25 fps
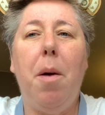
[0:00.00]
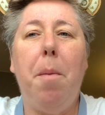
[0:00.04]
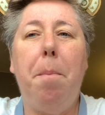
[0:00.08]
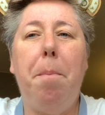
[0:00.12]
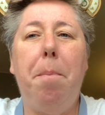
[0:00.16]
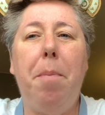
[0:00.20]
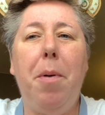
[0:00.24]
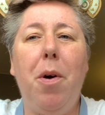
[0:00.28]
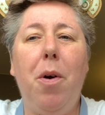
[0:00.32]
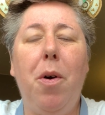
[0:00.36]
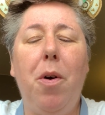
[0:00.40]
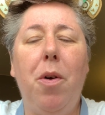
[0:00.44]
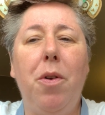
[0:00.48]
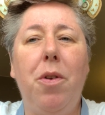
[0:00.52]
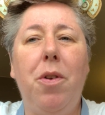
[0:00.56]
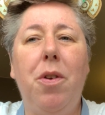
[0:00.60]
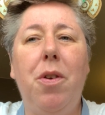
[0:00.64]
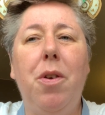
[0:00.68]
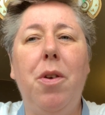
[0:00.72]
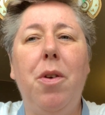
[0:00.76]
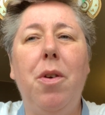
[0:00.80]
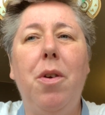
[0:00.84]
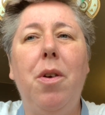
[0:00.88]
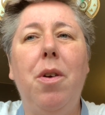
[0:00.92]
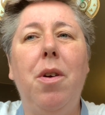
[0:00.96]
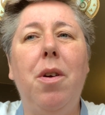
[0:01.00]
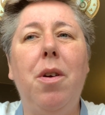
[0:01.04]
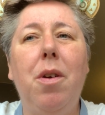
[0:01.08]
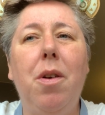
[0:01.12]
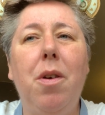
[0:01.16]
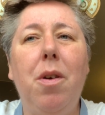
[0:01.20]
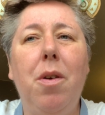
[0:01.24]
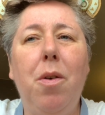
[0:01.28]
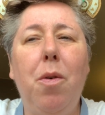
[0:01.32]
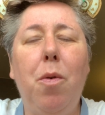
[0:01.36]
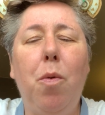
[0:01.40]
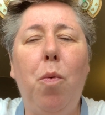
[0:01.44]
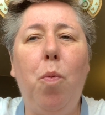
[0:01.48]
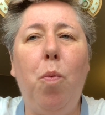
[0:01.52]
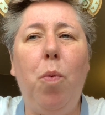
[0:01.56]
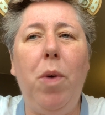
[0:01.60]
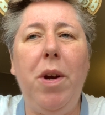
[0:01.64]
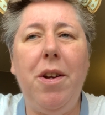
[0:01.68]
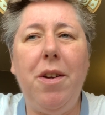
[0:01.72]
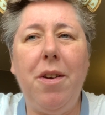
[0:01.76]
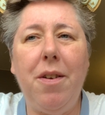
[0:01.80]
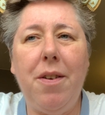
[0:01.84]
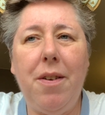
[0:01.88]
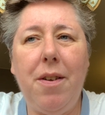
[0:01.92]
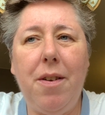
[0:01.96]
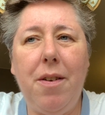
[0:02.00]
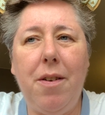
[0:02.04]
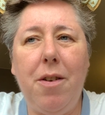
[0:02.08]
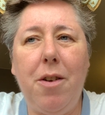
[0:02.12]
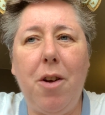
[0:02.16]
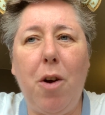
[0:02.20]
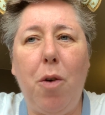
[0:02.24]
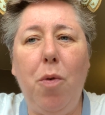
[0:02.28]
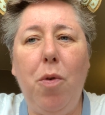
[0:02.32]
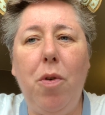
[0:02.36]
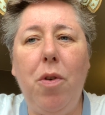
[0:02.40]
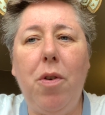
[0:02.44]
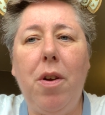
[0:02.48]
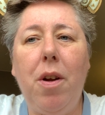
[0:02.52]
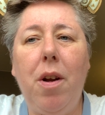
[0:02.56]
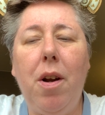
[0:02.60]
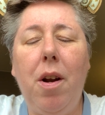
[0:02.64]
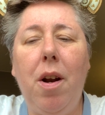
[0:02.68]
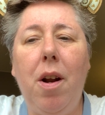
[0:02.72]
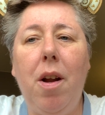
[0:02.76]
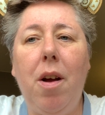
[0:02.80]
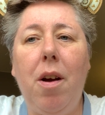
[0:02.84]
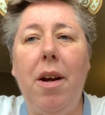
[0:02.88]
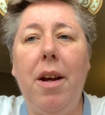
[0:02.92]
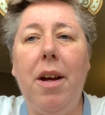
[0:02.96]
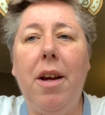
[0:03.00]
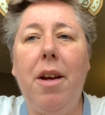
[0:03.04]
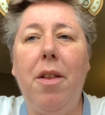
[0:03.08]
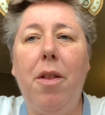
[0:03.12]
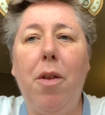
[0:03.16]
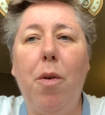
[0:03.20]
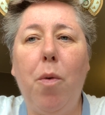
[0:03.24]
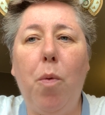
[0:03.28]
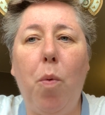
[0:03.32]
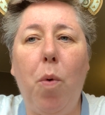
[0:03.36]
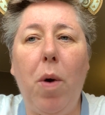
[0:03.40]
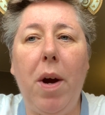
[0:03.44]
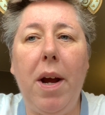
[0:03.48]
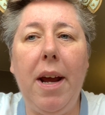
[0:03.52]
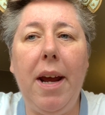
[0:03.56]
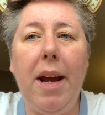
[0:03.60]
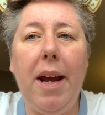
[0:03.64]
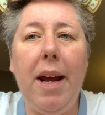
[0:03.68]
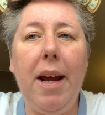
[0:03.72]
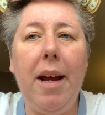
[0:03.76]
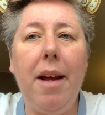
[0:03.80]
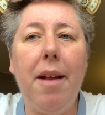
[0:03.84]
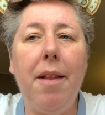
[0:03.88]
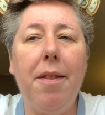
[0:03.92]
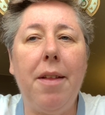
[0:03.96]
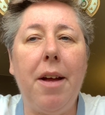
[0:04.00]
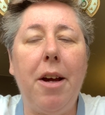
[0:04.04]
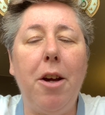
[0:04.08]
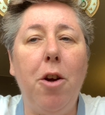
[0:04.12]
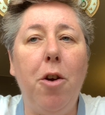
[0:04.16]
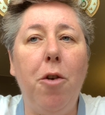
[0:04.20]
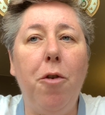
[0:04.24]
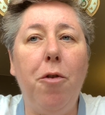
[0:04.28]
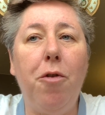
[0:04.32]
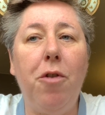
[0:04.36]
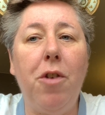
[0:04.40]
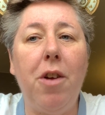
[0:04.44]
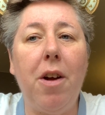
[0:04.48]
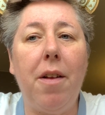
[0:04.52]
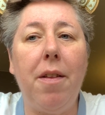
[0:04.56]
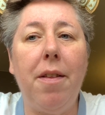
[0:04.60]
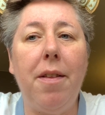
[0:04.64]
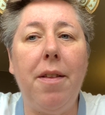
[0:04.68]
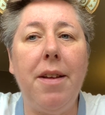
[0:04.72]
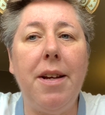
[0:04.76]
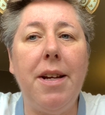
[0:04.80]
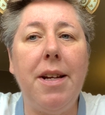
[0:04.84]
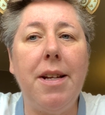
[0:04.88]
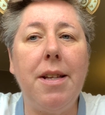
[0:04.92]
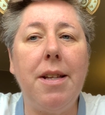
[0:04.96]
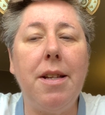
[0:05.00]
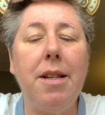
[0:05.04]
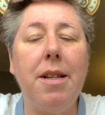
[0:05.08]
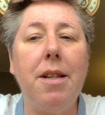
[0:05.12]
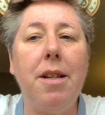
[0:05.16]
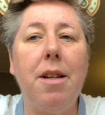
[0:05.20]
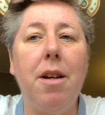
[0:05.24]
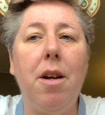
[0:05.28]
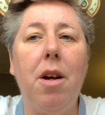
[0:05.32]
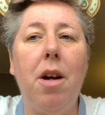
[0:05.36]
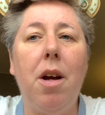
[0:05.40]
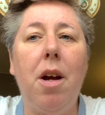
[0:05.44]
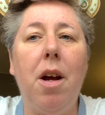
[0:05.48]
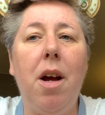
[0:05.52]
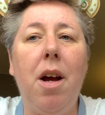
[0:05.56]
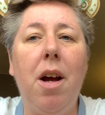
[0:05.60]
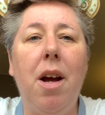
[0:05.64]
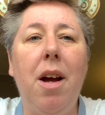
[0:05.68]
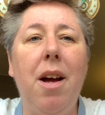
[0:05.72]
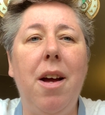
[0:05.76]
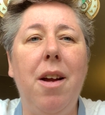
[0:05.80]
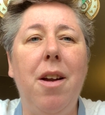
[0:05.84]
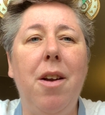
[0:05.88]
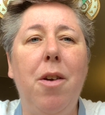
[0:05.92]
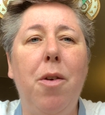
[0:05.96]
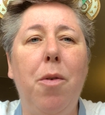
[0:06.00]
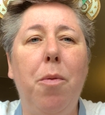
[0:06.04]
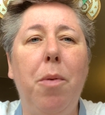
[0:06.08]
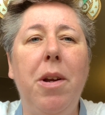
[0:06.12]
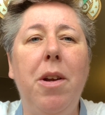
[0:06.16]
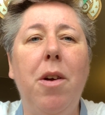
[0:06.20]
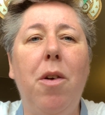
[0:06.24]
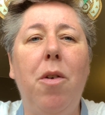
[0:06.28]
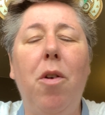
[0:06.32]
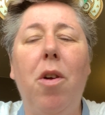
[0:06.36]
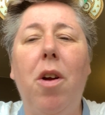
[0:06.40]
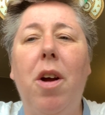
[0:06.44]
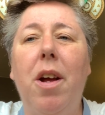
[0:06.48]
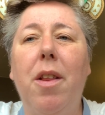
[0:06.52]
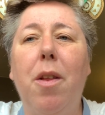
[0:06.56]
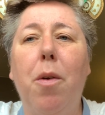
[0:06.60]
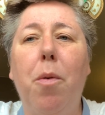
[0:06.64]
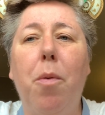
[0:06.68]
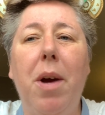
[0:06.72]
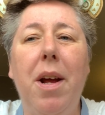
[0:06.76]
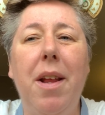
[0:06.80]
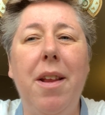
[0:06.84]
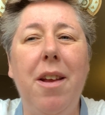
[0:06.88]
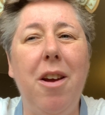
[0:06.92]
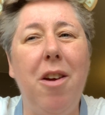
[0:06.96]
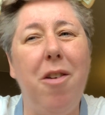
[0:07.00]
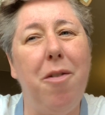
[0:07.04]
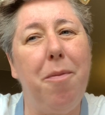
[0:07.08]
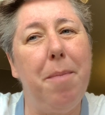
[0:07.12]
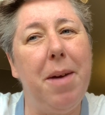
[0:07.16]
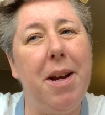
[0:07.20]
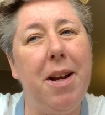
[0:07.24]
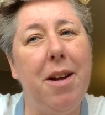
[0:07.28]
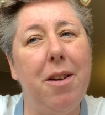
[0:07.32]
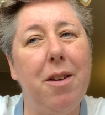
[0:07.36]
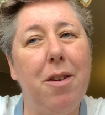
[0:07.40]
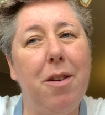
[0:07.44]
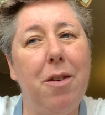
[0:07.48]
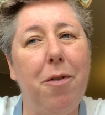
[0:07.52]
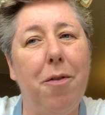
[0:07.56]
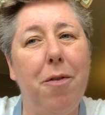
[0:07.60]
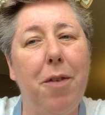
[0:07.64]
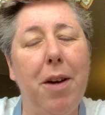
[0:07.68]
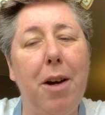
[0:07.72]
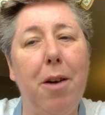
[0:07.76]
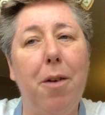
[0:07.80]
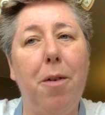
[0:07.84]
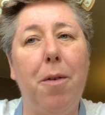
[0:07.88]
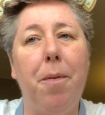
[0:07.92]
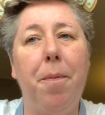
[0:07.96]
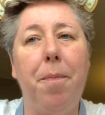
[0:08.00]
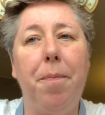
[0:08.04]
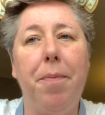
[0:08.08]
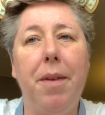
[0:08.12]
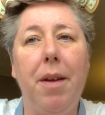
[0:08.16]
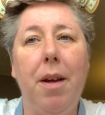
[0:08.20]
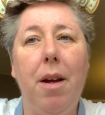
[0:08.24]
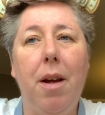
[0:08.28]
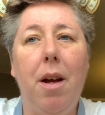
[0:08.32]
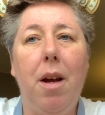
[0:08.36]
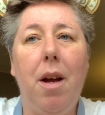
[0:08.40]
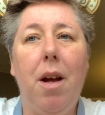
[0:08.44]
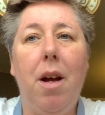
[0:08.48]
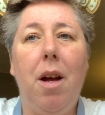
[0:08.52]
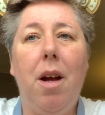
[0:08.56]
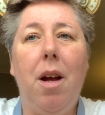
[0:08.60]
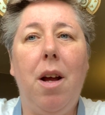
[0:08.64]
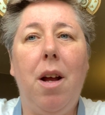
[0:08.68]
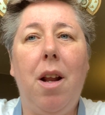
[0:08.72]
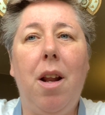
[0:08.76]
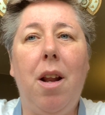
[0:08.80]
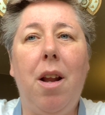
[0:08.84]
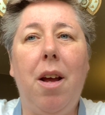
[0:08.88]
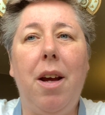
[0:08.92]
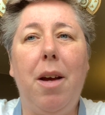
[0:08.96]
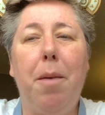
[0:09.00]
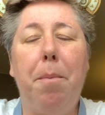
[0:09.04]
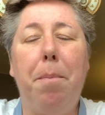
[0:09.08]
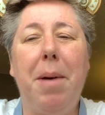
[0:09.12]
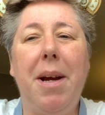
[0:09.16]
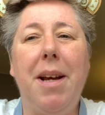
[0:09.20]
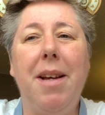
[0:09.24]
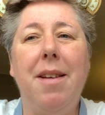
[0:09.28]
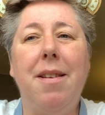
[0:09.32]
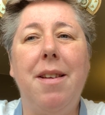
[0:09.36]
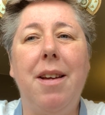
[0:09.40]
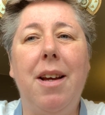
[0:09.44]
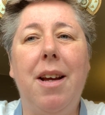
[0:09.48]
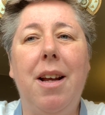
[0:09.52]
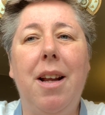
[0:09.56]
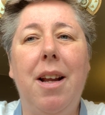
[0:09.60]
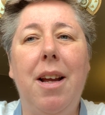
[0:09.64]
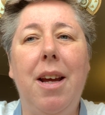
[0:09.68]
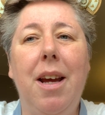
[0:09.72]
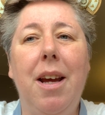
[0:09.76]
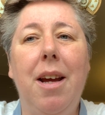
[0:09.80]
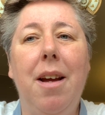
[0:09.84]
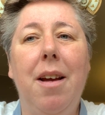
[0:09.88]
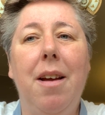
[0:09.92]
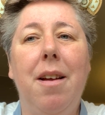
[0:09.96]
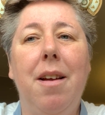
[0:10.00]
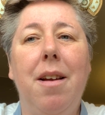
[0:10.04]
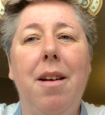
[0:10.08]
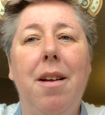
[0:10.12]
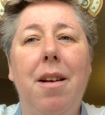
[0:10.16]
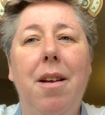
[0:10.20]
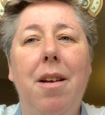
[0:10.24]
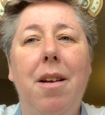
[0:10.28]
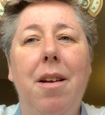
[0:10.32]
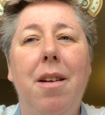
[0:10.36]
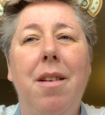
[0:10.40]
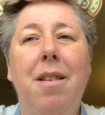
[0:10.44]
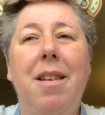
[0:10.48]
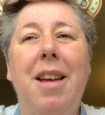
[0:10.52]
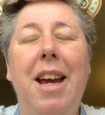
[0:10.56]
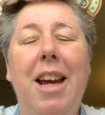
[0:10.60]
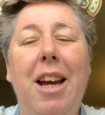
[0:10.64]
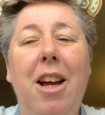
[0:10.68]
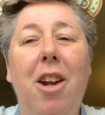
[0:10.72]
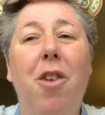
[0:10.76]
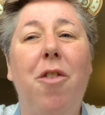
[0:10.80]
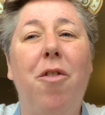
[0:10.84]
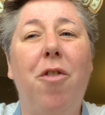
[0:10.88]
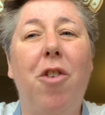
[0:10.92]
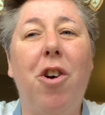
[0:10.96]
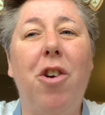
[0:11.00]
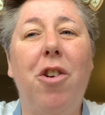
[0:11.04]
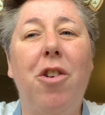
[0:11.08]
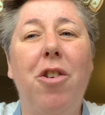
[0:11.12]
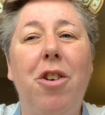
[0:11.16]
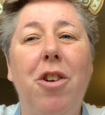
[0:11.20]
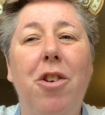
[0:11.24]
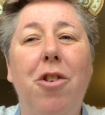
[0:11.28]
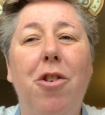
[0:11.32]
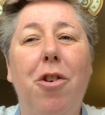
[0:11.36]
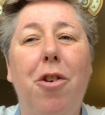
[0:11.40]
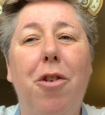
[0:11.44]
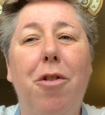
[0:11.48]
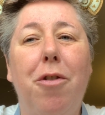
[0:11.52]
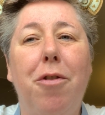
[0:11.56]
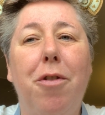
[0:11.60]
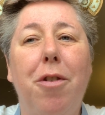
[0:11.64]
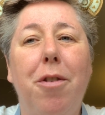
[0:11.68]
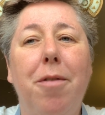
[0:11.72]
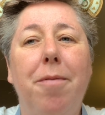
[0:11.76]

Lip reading: But we just don't like the way that you've done this, and we don't like the way that you've made us feel like basically taken advantage of.